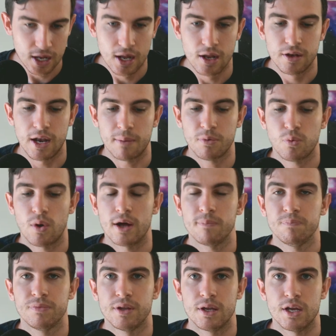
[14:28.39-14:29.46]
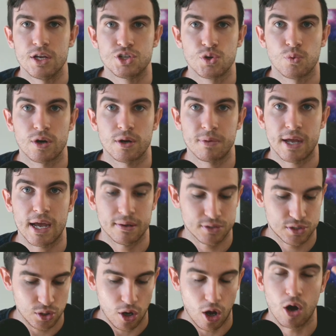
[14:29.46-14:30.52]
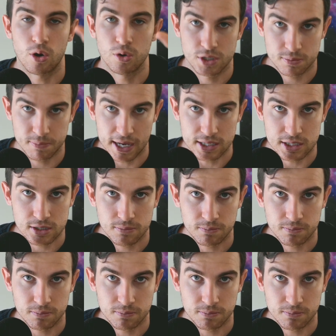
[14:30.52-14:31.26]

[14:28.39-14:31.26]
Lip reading: Number one is you want to be able to hold space.